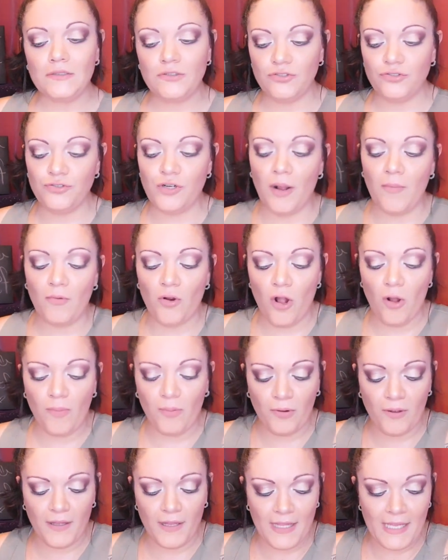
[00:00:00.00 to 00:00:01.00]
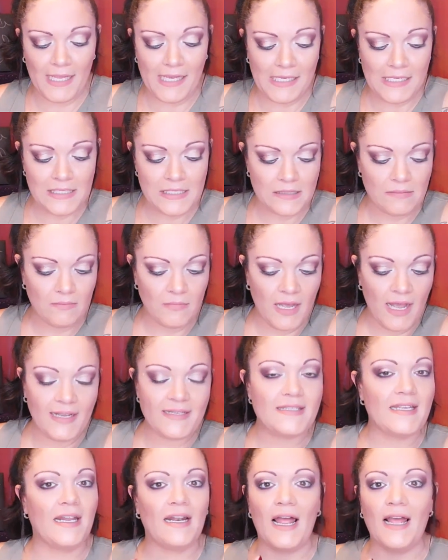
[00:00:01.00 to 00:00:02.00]
Drum roll, please.
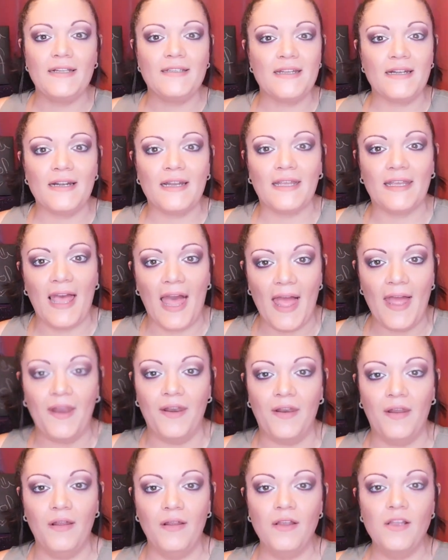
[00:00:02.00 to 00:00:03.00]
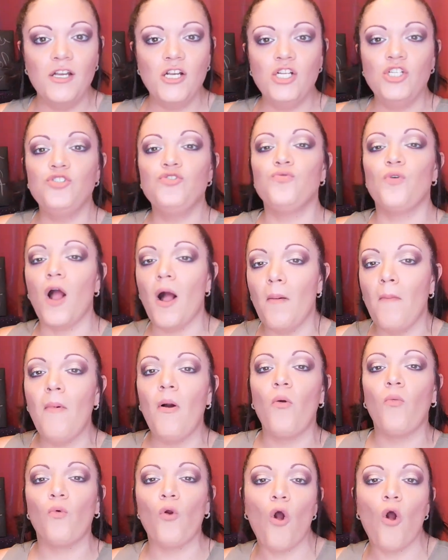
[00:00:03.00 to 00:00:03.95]
I did it again. Drum